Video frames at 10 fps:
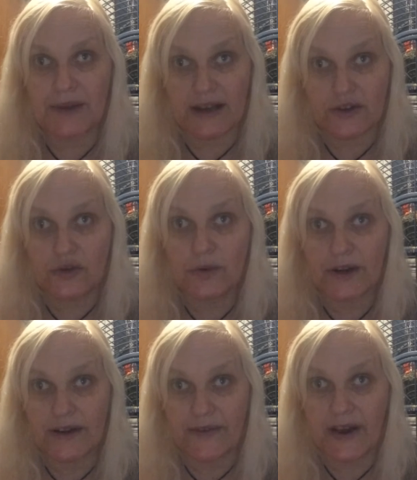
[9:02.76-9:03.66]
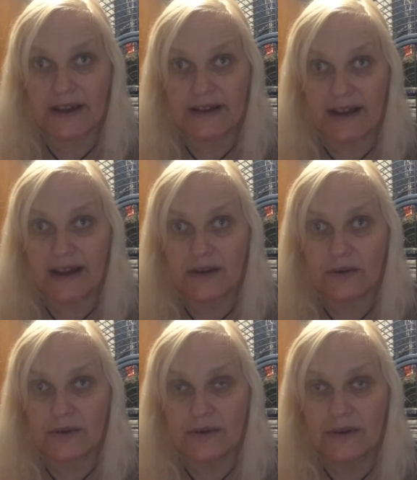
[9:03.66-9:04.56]
I do want to find
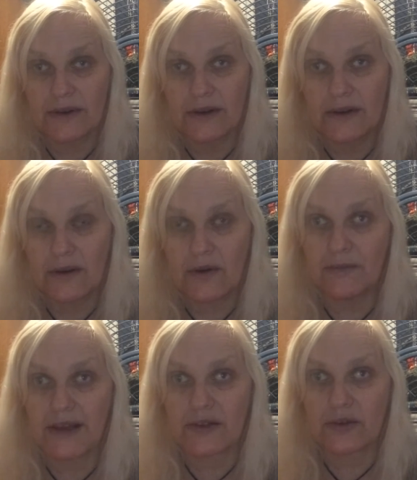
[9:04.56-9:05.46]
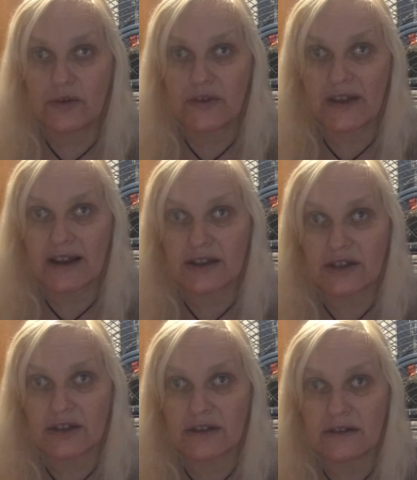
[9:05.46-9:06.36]
out." "Oh, me too," said
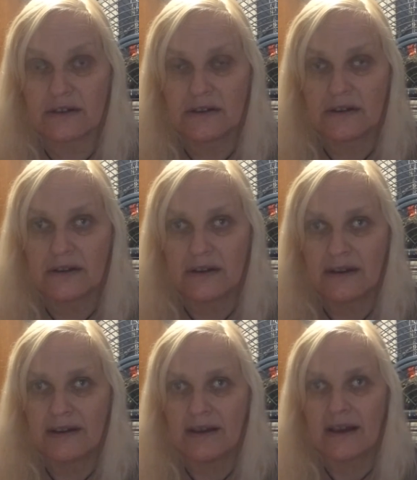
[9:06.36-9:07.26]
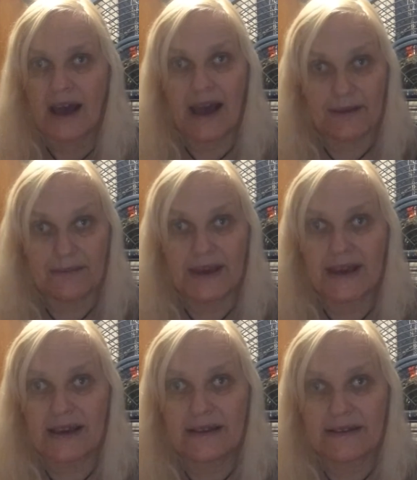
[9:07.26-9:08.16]
Ashton. "And
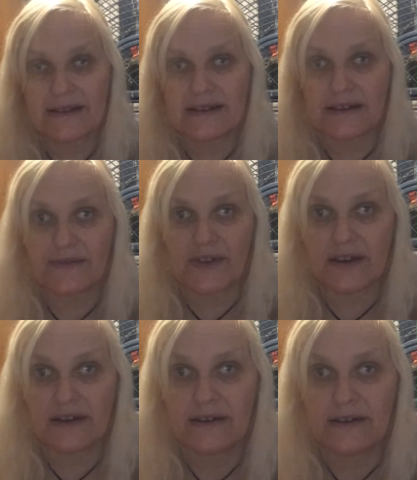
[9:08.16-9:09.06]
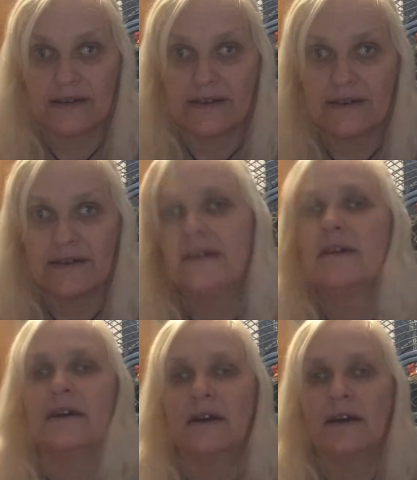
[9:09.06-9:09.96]
me," said Olivia.
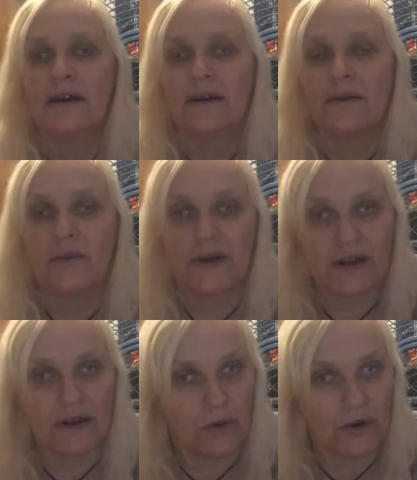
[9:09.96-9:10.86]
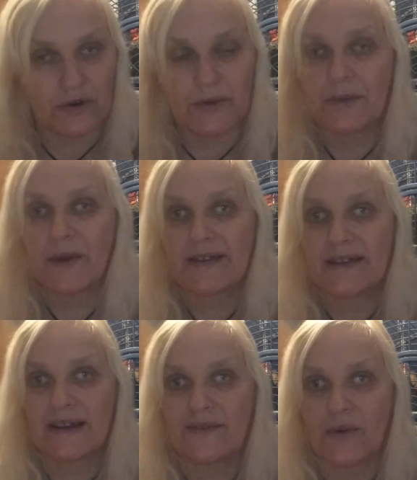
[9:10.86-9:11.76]
"Well, what are we
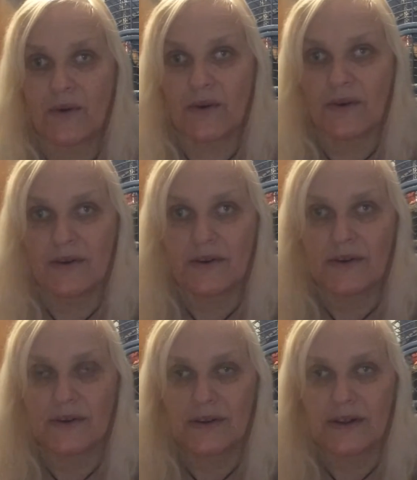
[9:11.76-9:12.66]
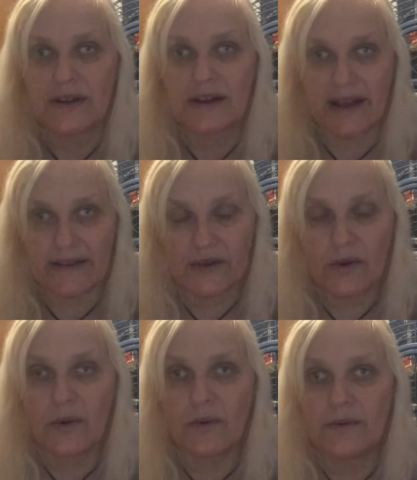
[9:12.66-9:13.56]
waiting for? Let's
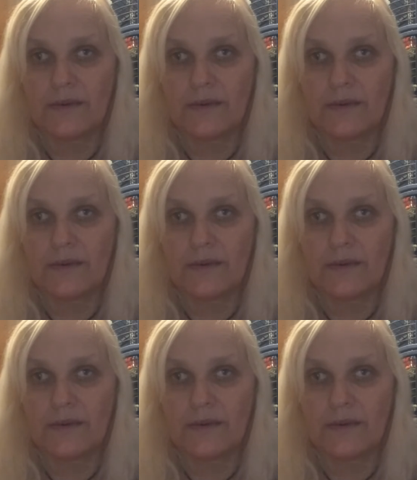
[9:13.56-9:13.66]
go."